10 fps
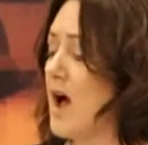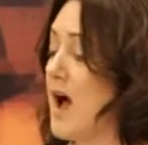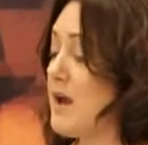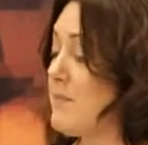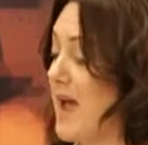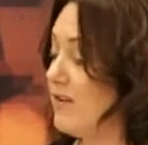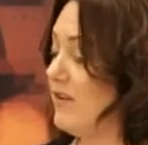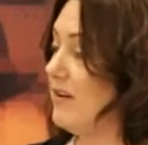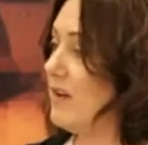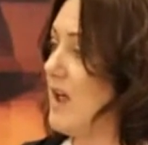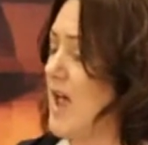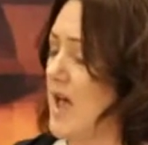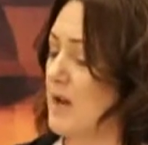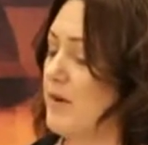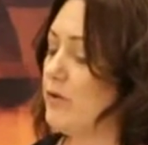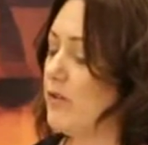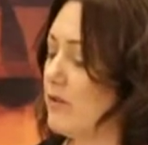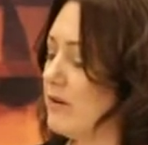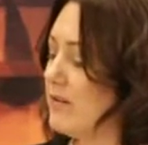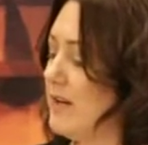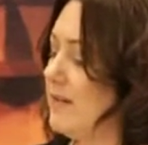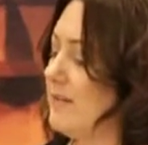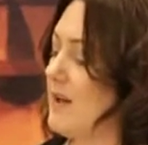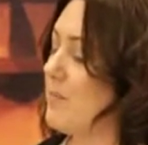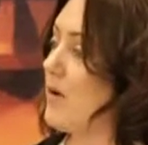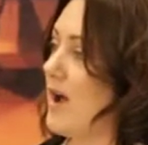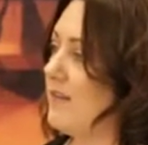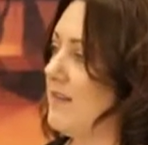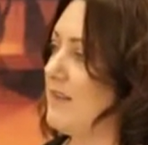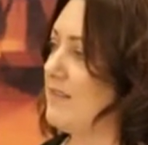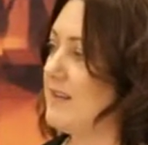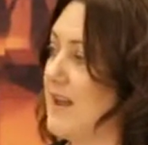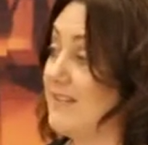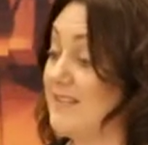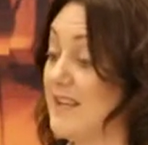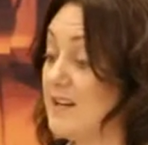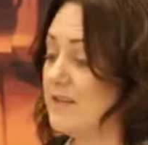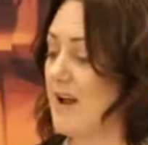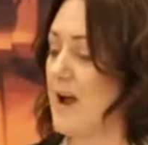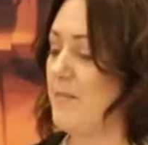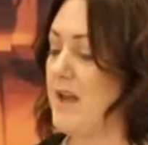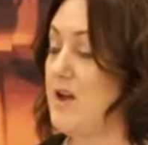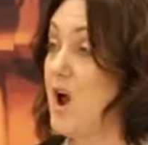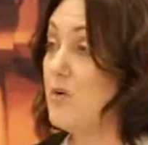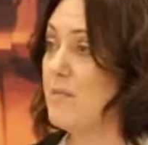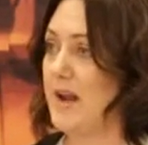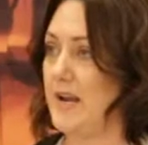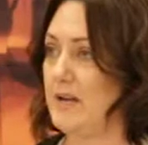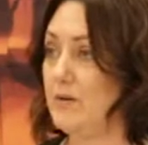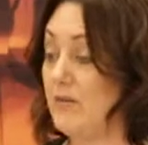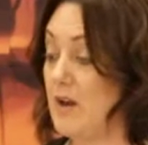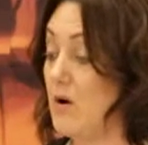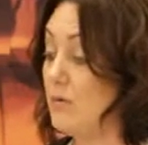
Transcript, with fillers: I imagined, and I built a 13 step process that takes little time and no money using